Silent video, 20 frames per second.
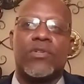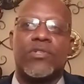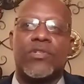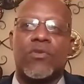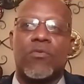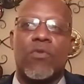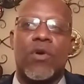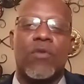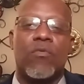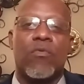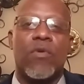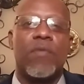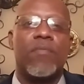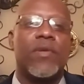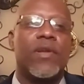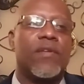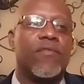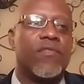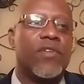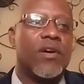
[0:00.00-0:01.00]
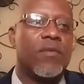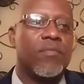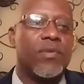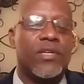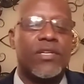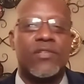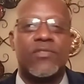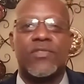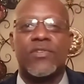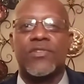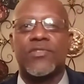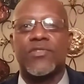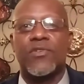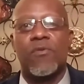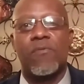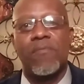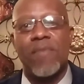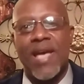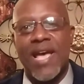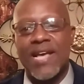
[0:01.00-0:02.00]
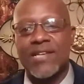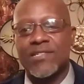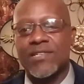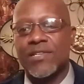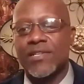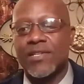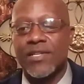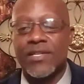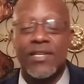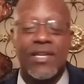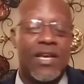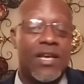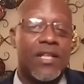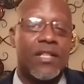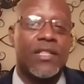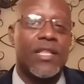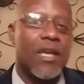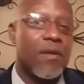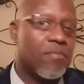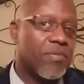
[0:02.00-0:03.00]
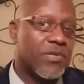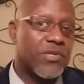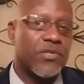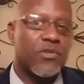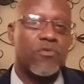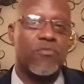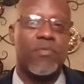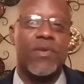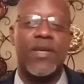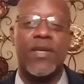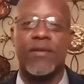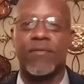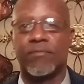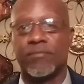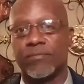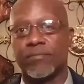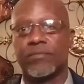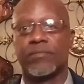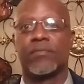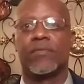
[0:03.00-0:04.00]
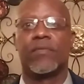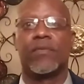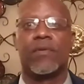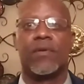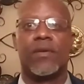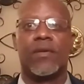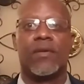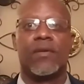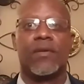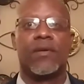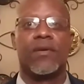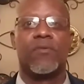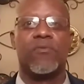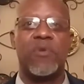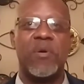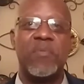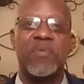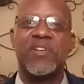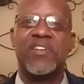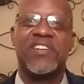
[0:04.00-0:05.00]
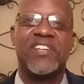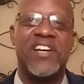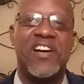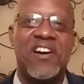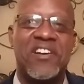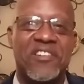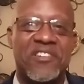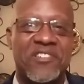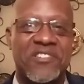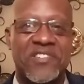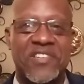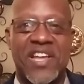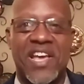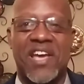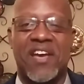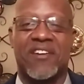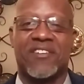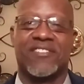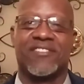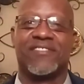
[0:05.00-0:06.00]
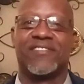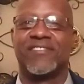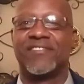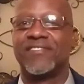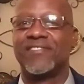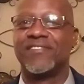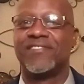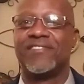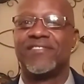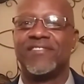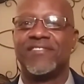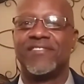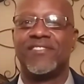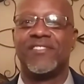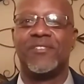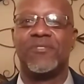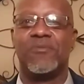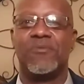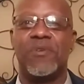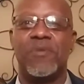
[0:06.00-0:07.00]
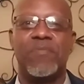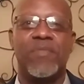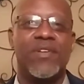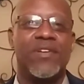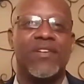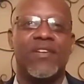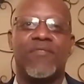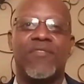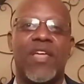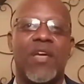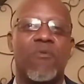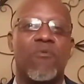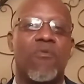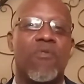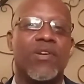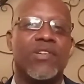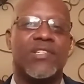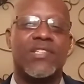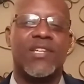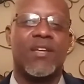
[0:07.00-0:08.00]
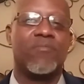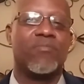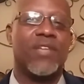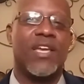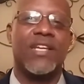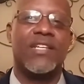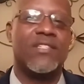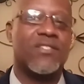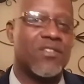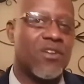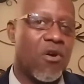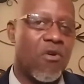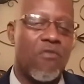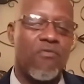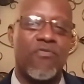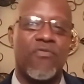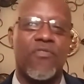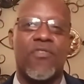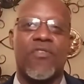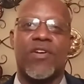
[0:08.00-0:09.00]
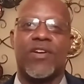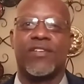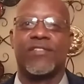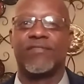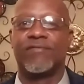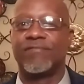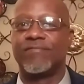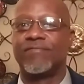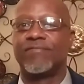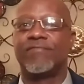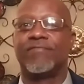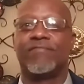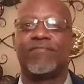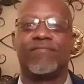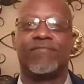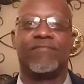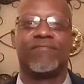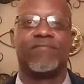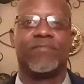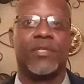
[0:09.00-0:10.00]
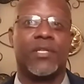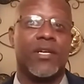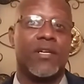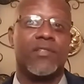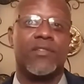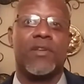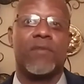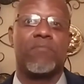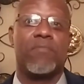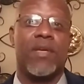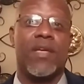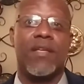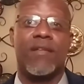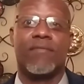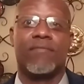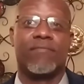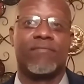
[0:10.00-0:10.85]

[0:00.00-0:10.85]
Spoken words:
So what women have done, because they're so masculine, they pursue men. Women are the hunters now. Women, if they want something, they just go for it because they're men.